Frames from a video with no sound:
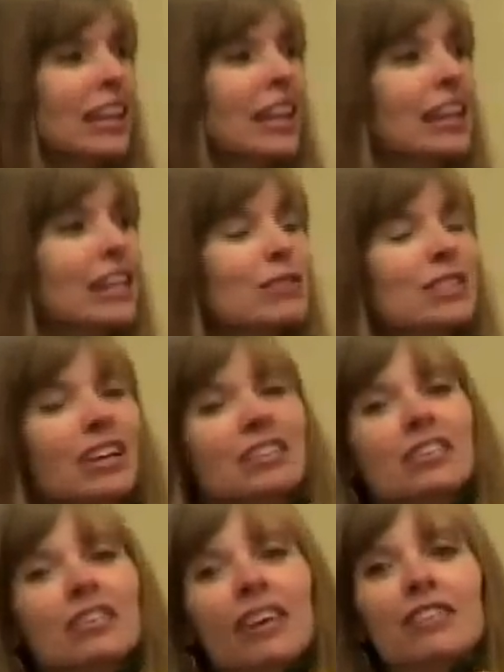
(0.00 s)
And he was
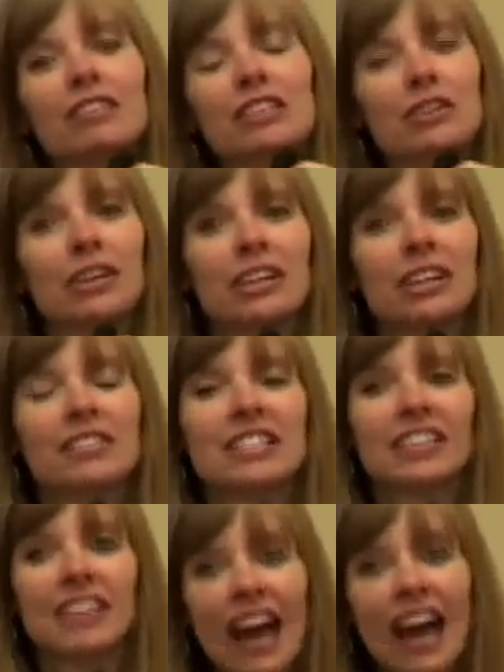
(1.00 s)
also valedictorian of his
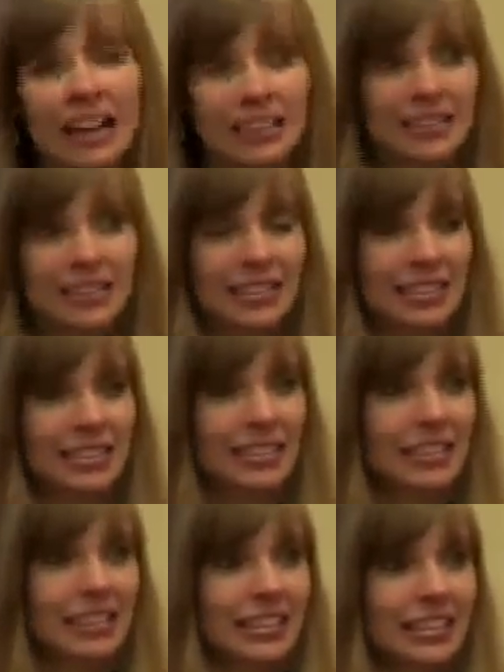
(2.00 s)
class.
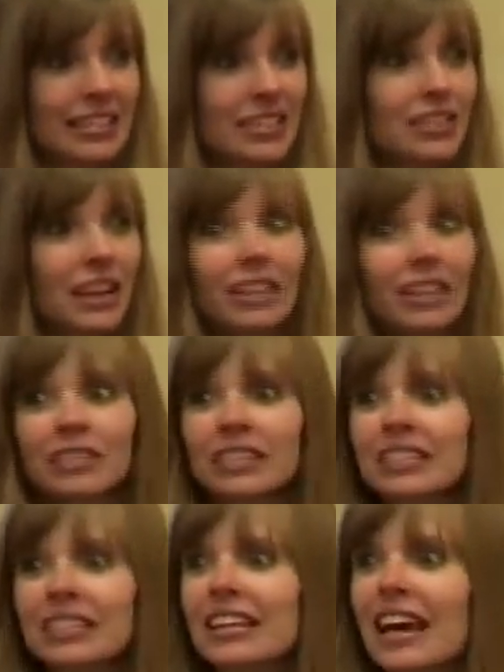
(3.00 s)
So not only
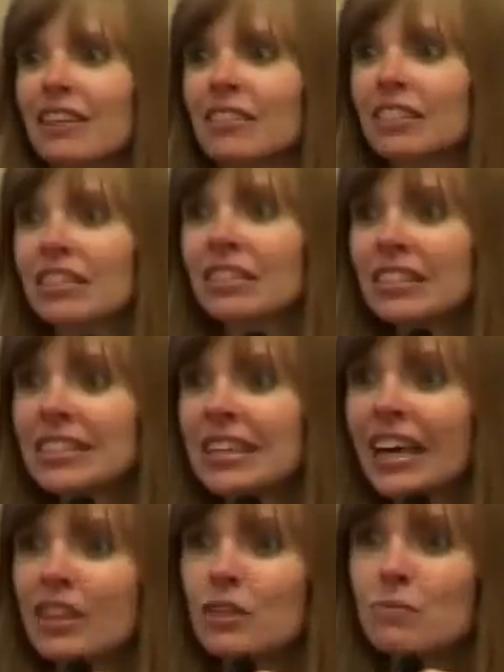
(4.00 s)
did he have the looks,
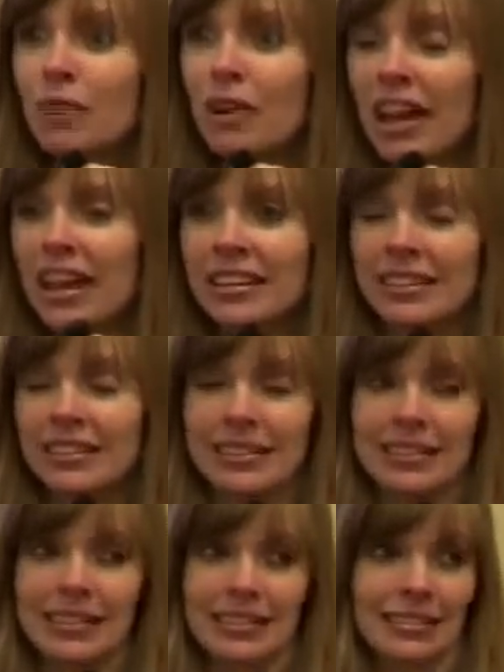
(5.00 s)
he had the
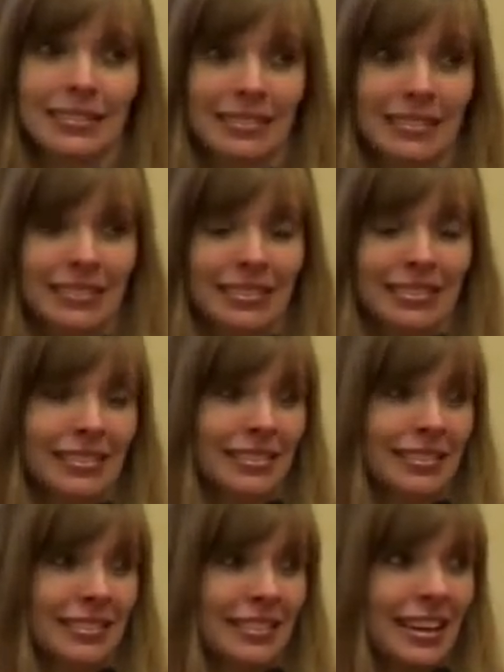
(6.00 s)
brains,
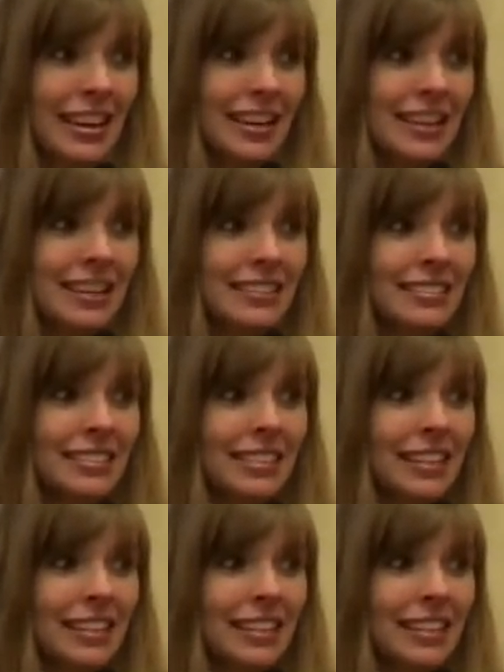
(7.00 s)
okay?